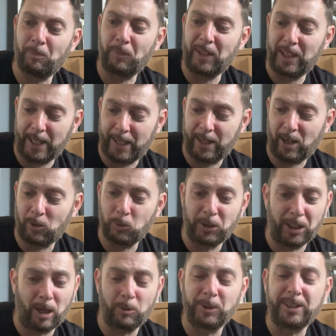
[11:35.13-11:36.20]
yeah, I would
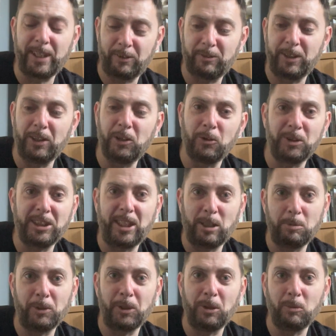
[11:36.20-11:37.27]
definitely encourage
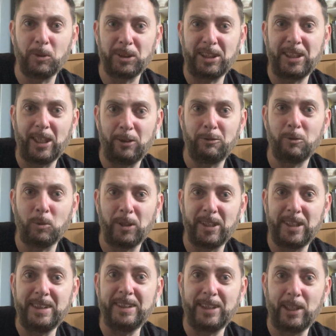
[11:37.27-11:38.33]
anybody who wants to go for one of
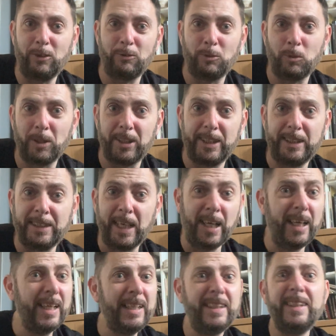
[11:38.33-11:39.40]
these to go for one of these.
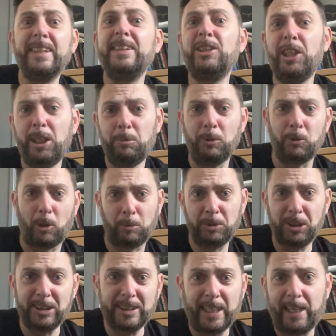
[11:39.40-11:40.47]
There's cheaper
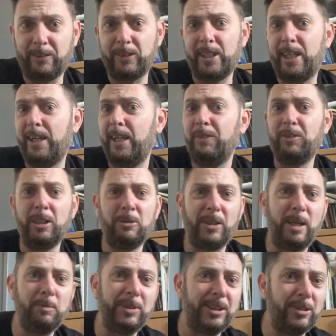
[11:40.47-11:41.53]
options out there. If you go on
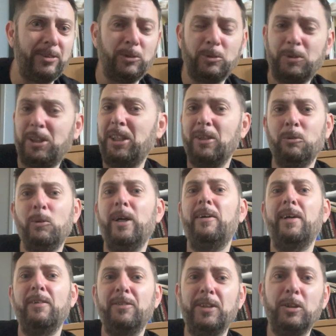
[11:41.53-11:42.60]
Amazon or
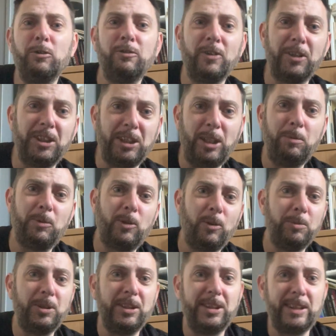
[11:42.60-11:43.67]
wherever, you'll find cheaper
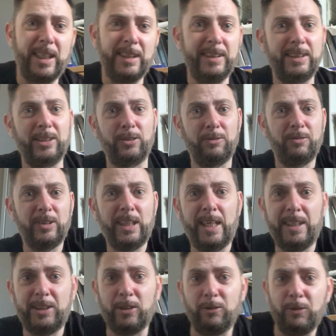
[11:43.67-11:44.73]
options that are designed for the
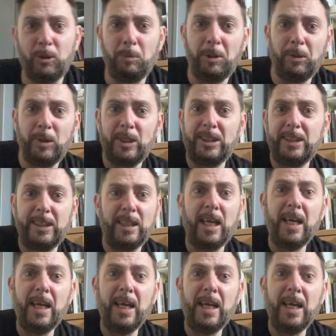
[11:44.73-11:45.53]
airsoft community.